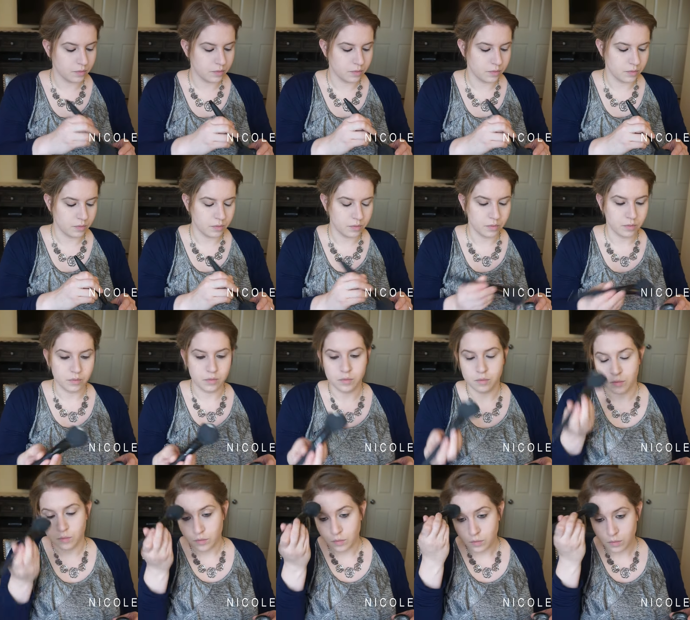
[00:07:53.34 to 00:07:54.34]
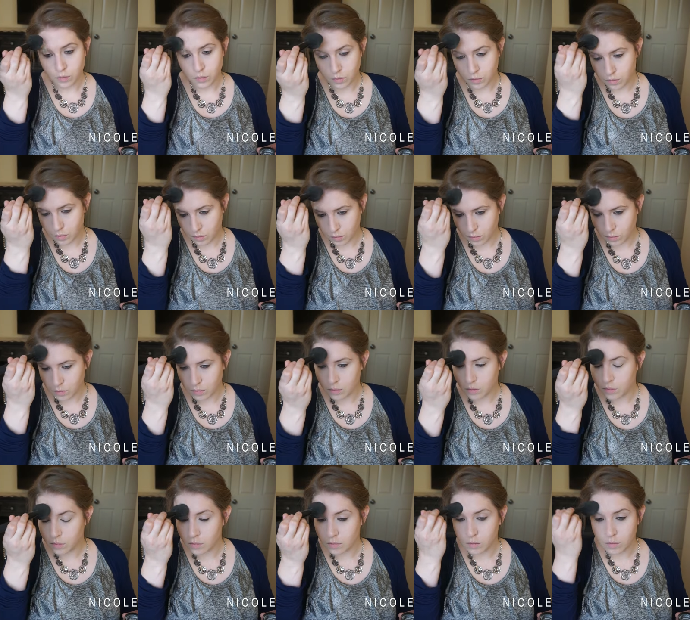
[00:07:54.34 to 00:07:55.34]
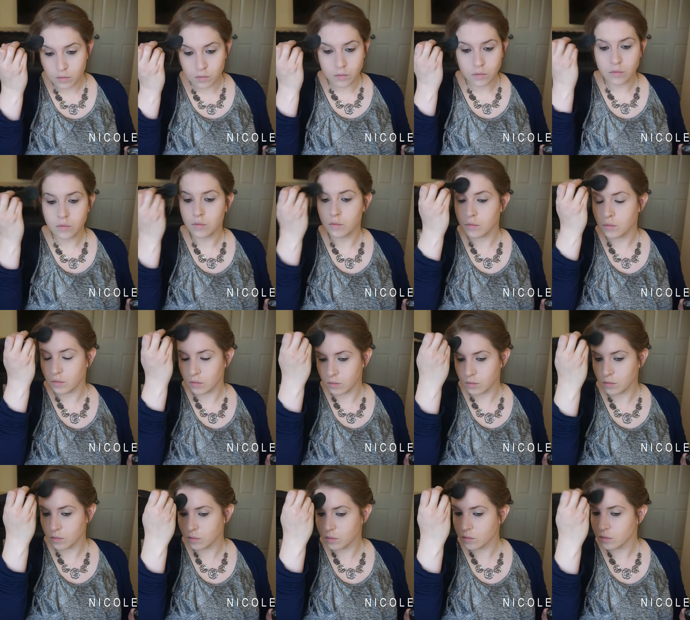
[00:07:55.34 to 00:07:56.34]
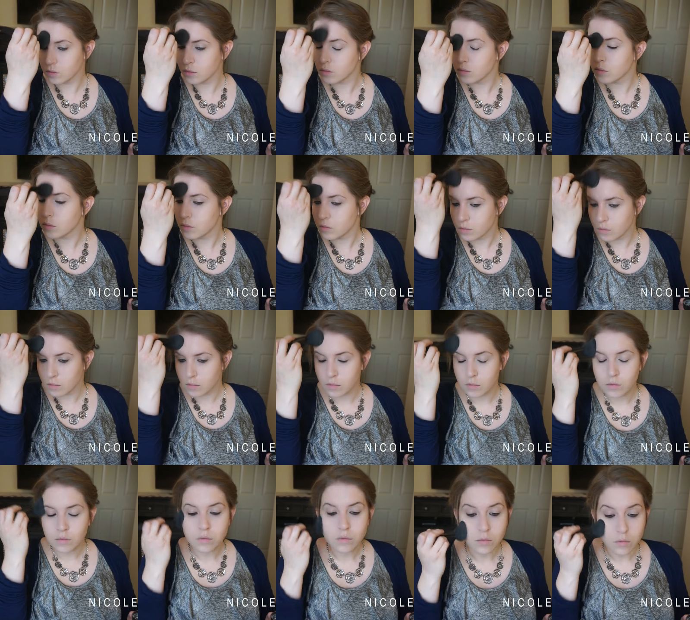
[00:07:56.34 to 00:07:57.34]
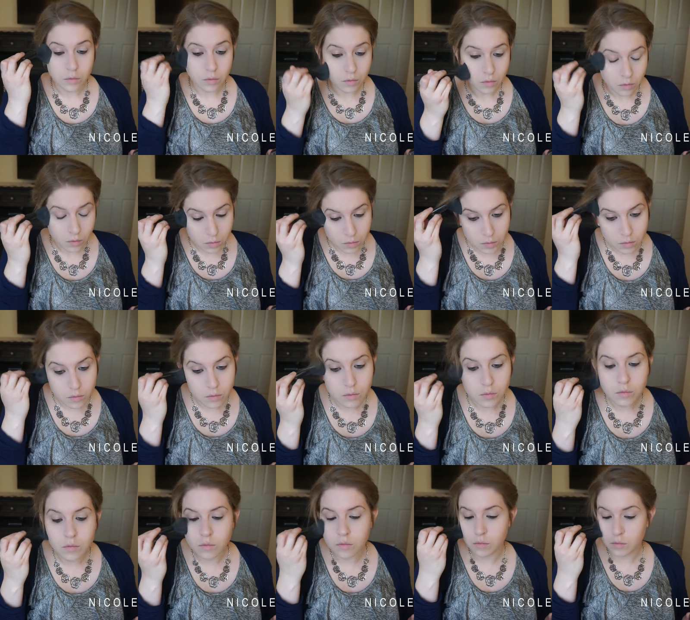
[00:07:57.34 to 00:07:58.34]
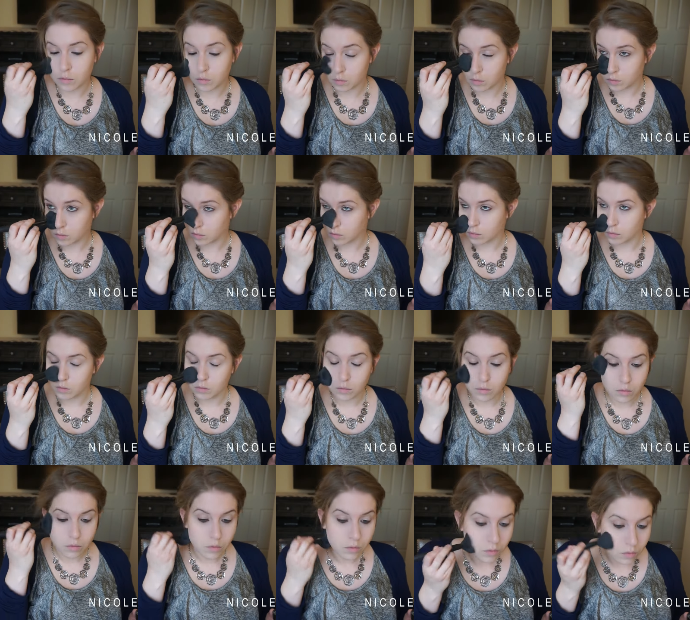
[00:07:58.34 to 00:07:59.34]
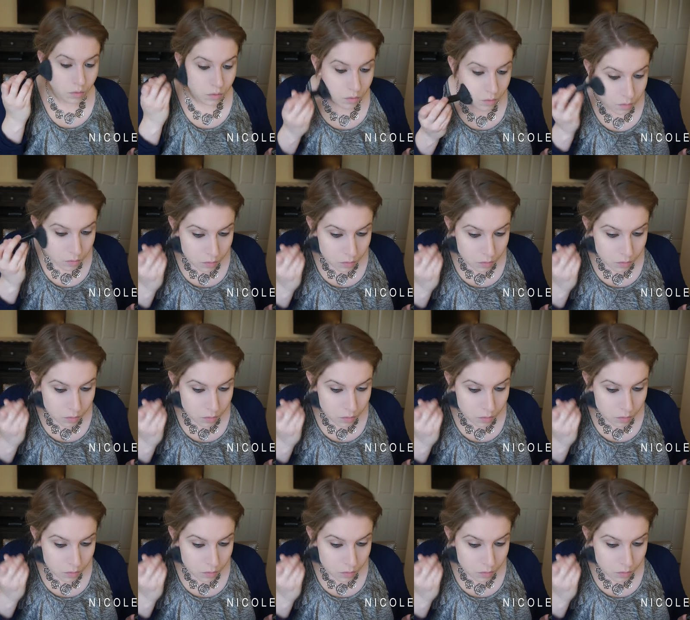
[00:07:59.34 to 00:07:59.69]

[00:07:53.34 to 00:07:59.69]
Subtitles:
No one is speaking in this clip.